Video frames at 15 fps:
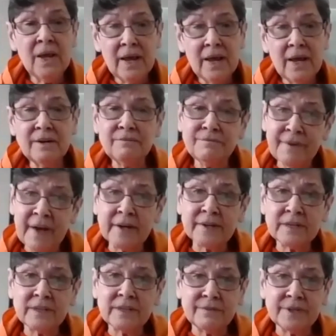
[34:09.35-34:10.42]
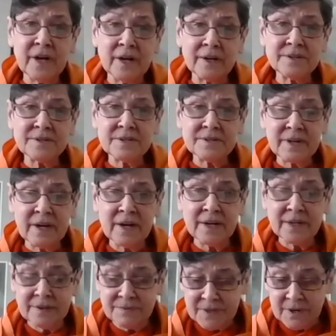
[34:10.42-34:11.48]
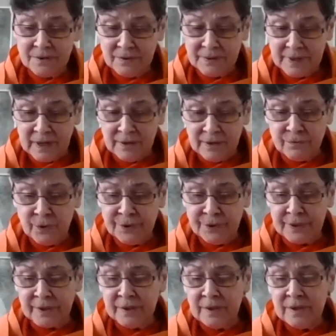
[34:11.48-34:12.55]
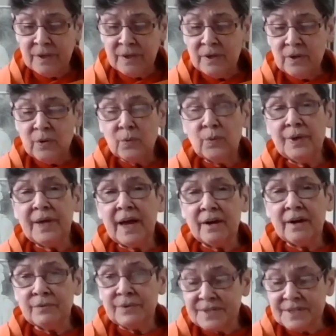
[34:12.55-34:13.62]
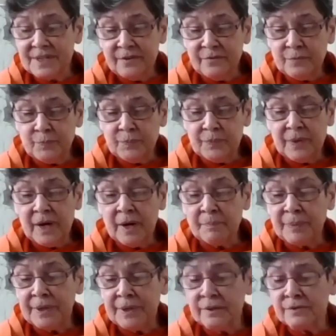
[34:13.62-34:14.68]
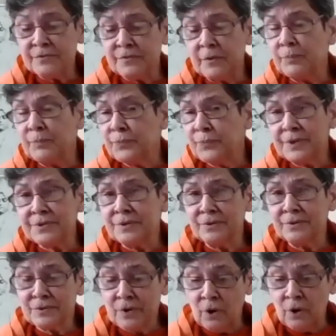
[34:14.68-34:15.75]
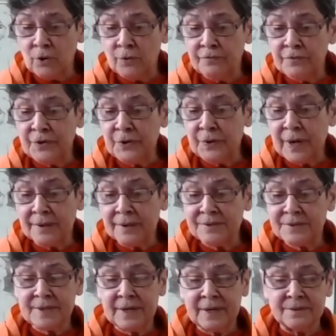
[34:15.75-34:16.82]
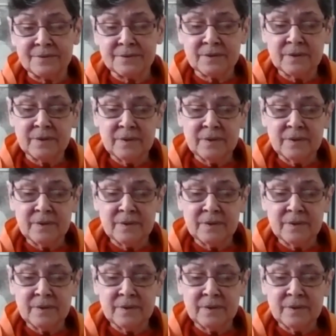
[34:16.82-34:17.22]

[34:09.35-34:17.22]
And in fact, in the Vedanta Society of Southern California, we have received appeals from prisoners all over the United States